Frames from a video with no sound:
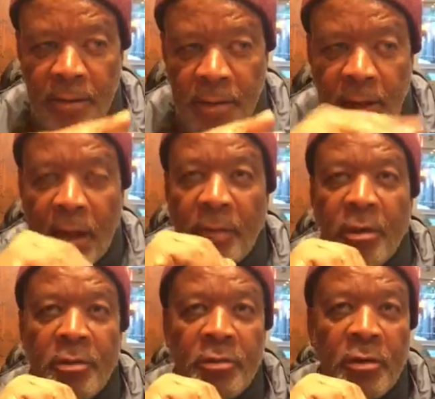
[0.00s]
I
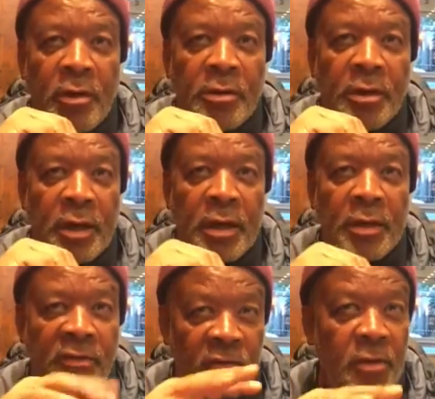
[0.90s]
want you all to hear
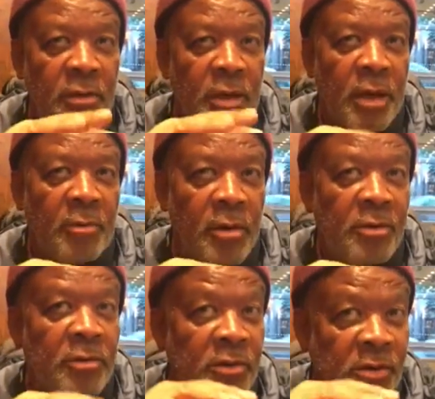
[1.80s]
the song that I
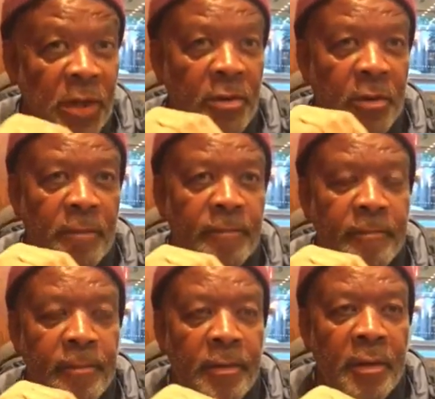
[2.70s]
want you to sing
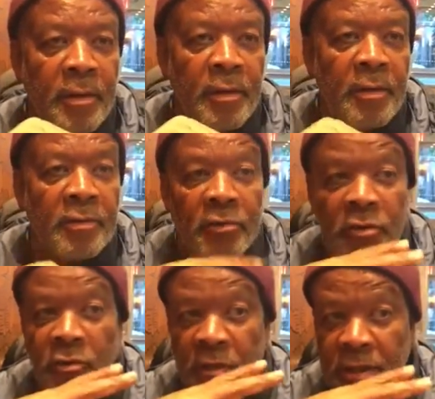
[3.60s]
on. So
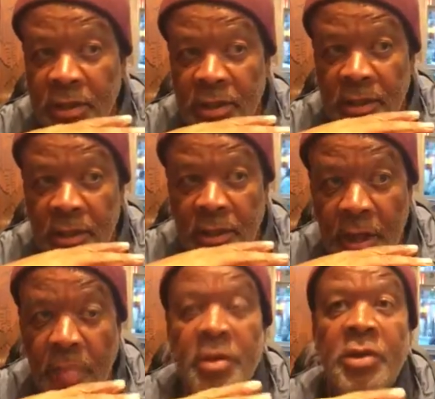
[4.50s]
he told us,
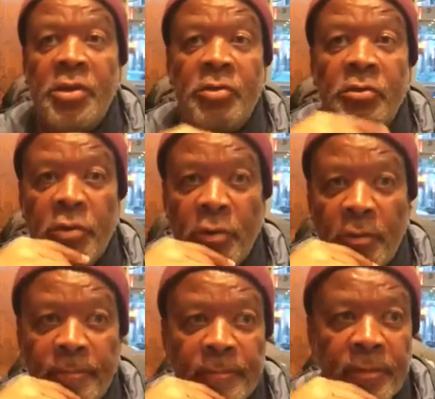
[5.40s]
come in the studio,
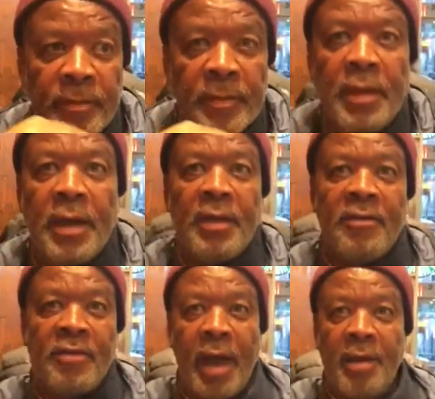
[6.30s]

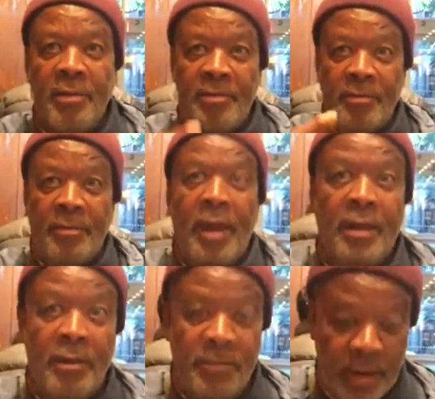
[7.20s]
inside where
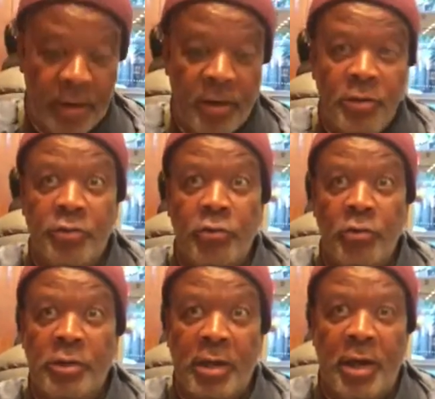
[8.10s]
the
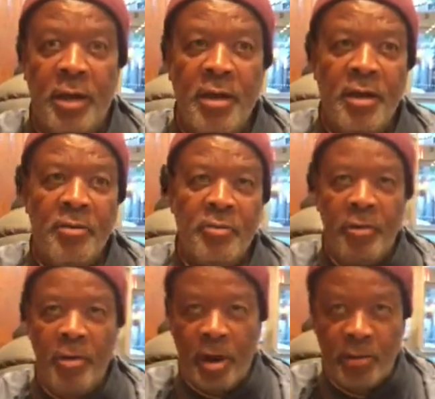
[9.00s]
controls are.
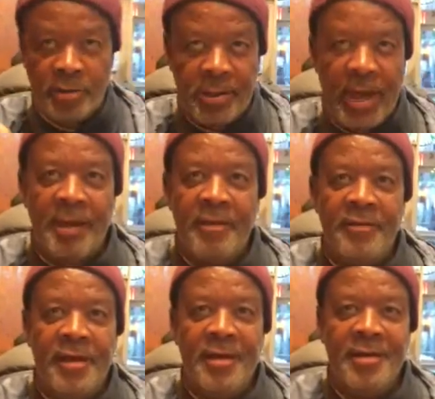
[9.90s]
We were outside of the...